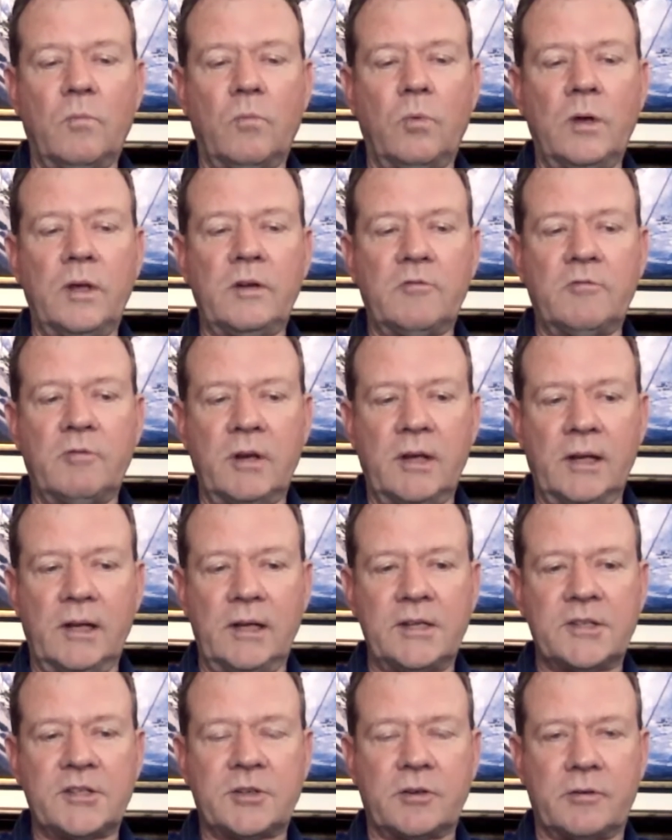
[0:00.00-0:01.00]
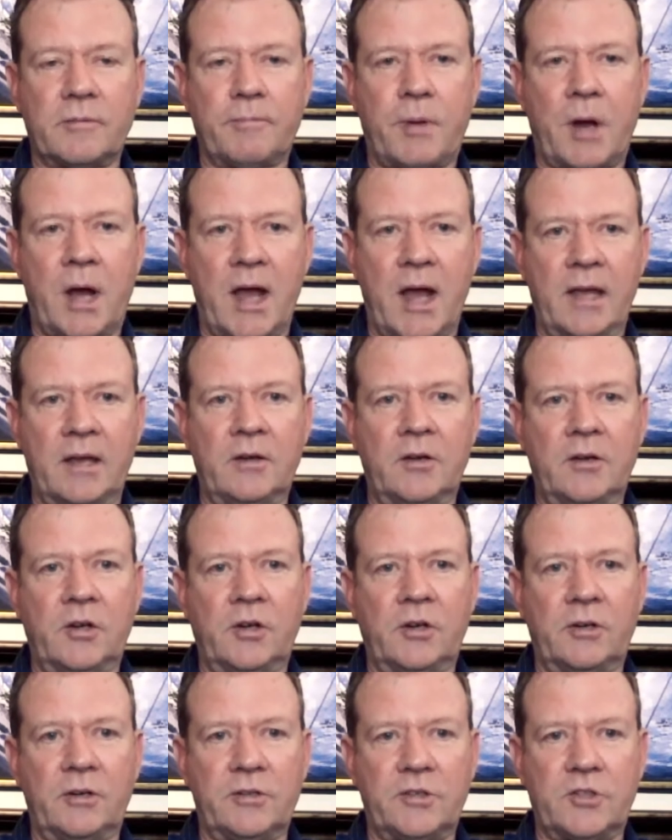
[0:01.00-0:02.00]
we really sort of
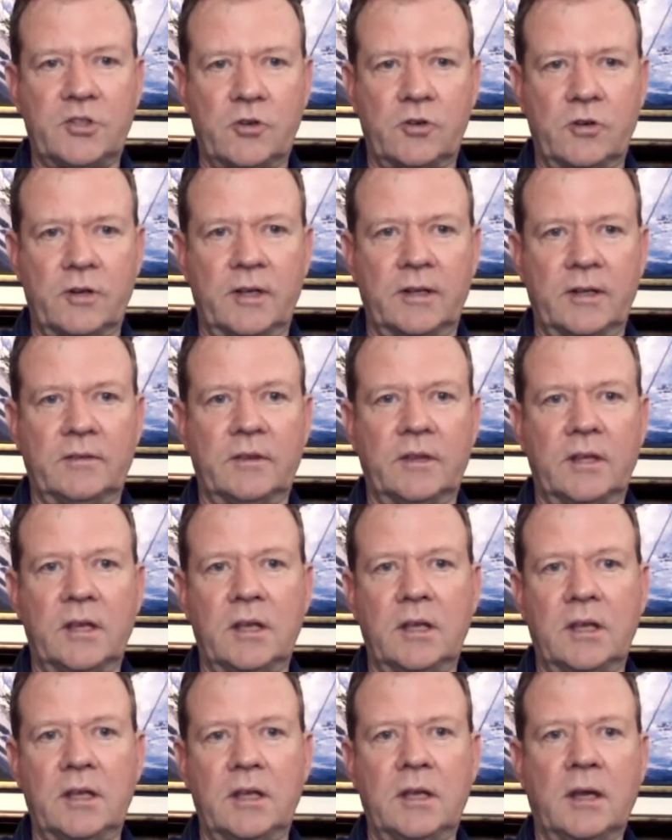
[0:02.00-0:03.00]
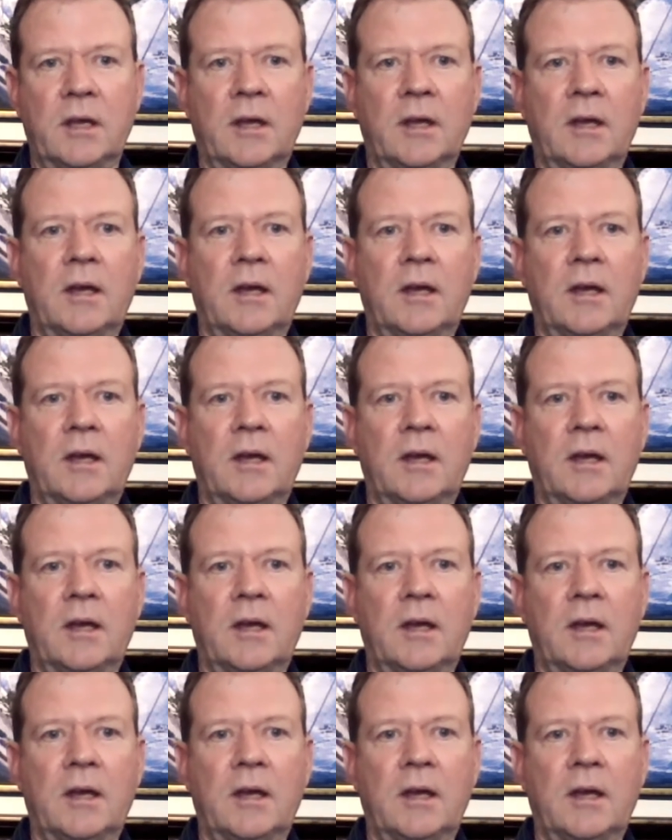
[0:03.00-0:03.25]
pioneered during the